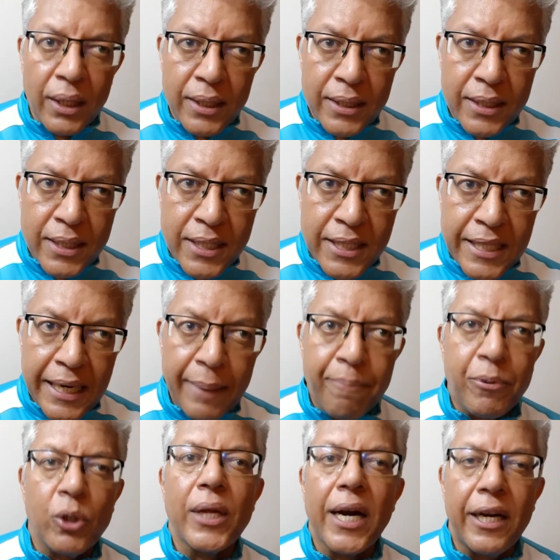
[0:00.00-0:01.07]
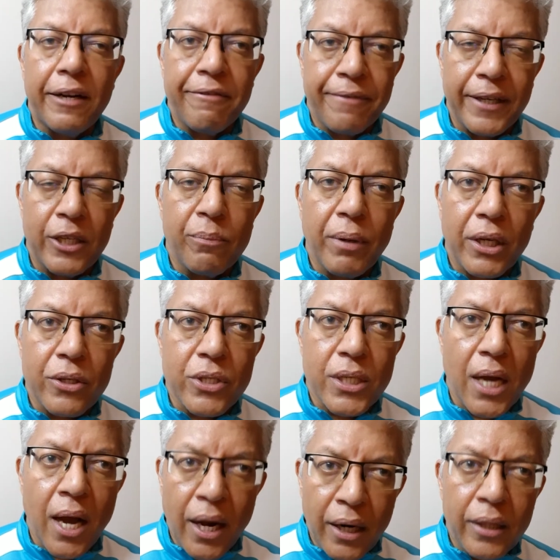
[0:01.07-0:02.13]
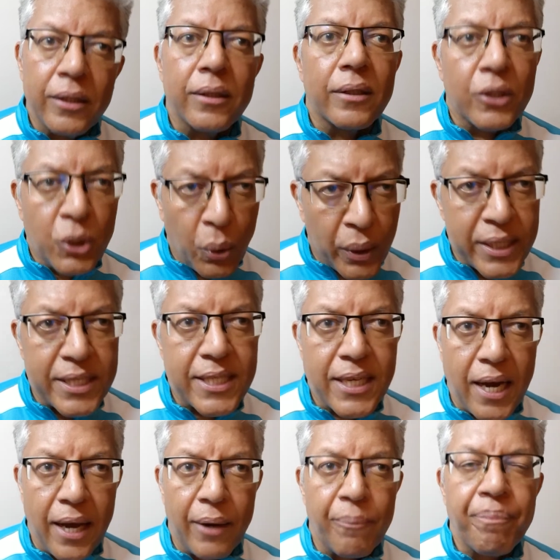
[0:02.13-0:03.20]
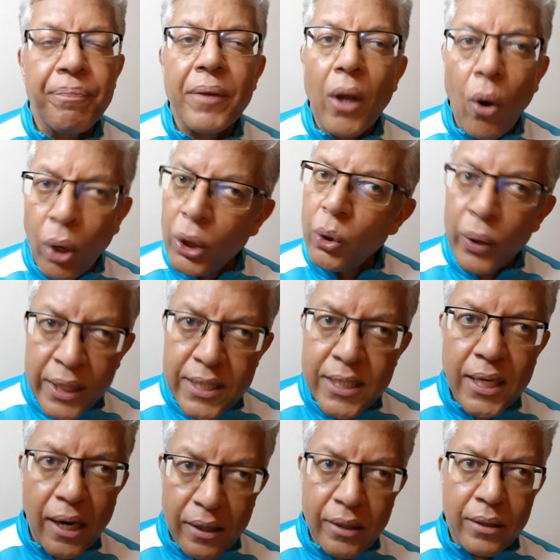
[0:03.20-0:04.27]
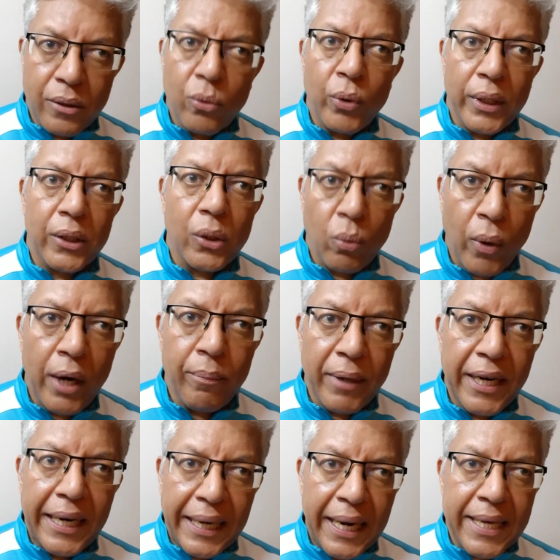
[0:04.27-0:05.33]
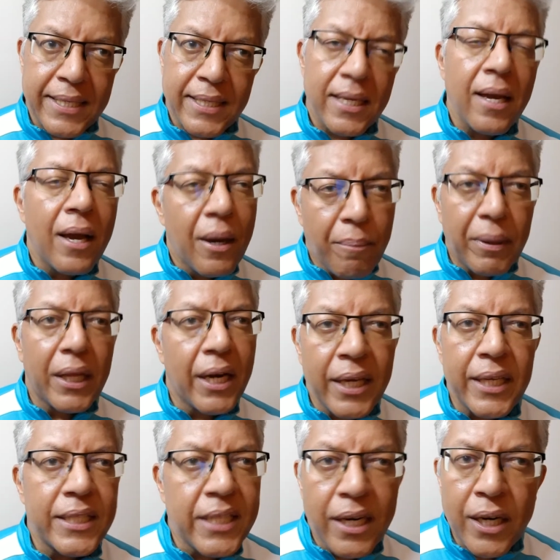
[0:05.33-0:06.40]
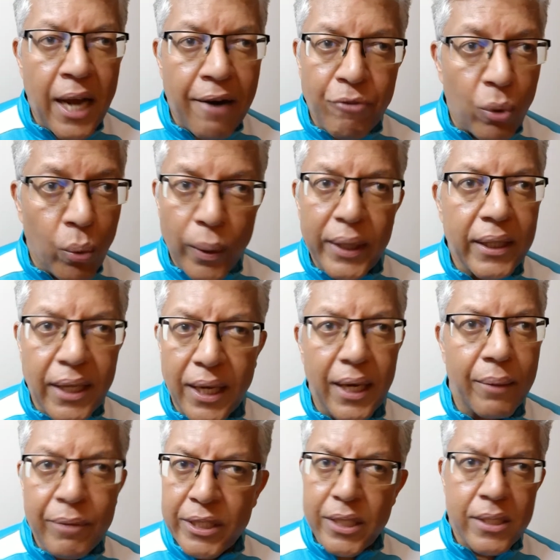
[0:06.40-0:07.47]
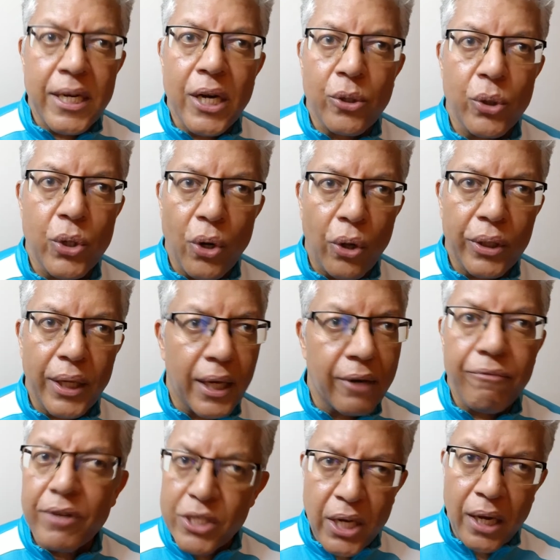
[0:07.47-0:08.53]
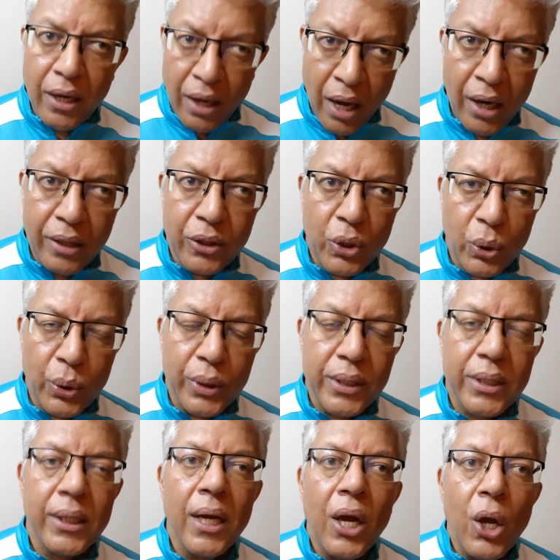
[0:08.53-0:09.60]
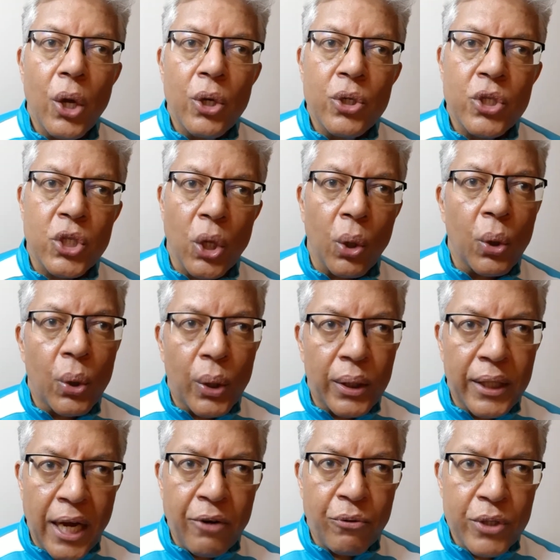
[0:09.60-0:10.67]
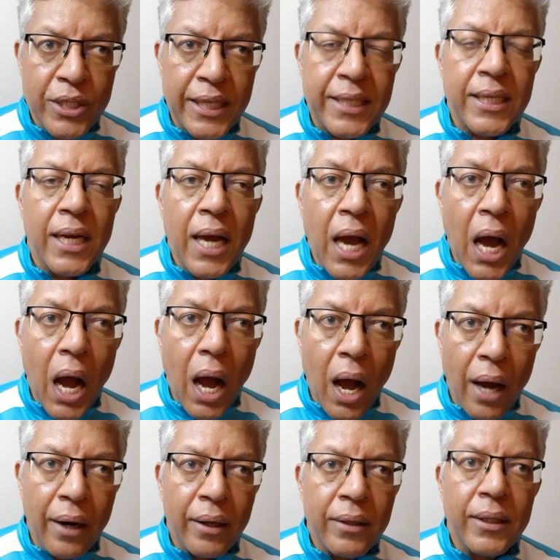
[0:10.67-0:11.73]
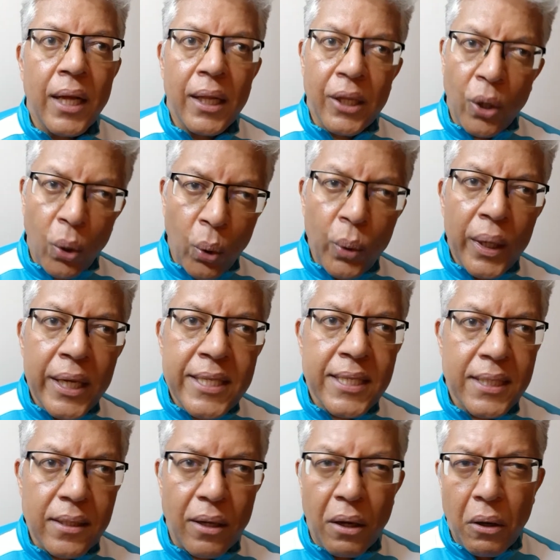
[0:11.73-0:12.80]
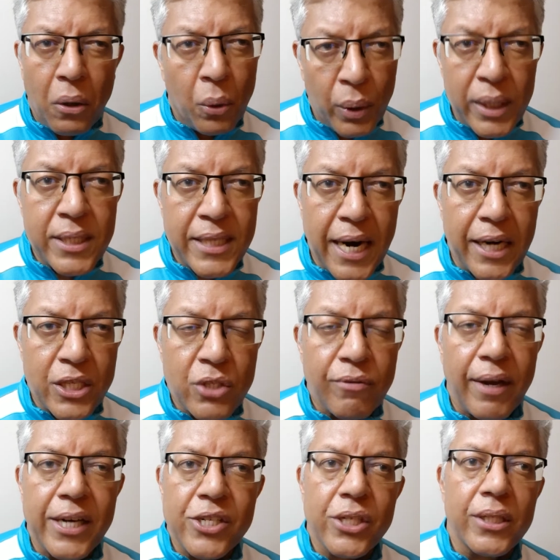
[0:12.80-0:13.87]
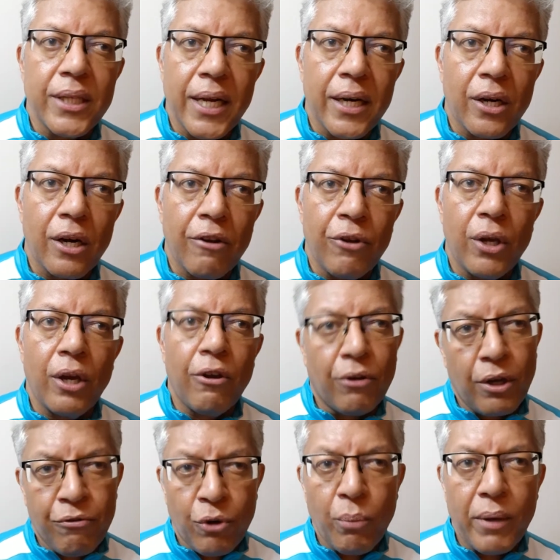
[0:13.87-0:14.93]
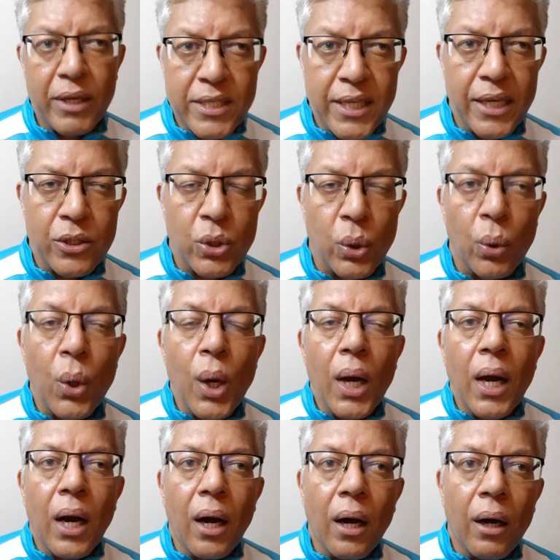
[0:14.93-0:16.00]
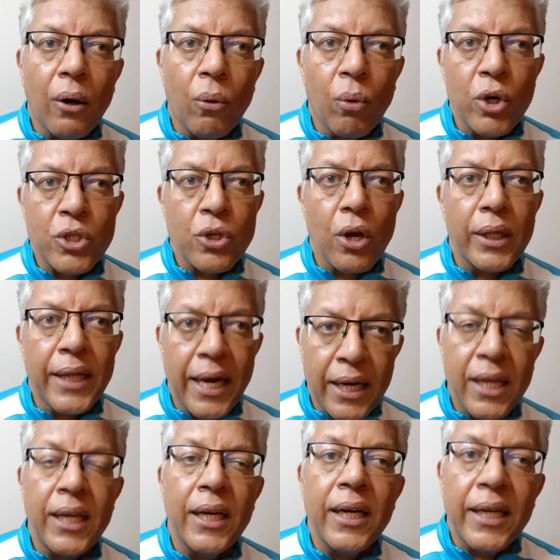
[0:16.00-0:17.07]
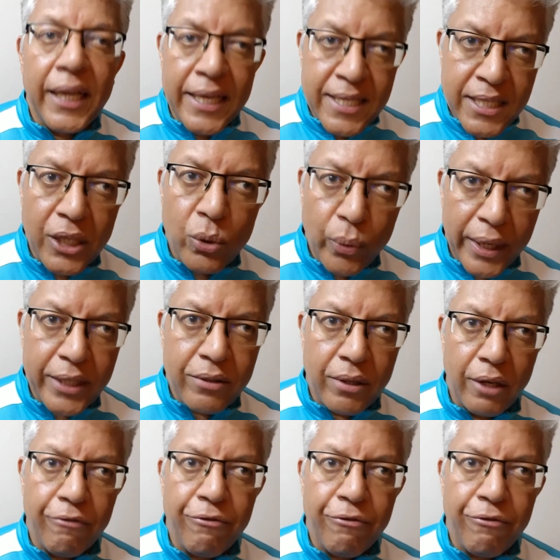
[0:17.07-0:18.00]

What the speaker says: slip to that defeat, because Anand took his time, although he started with 1 minute less, but then he didn't have to win the game, he just had to draw the game, which Anand couldn't. So that was it. Anand, the only satisfaction, that, if you may say so, was that he tasted victory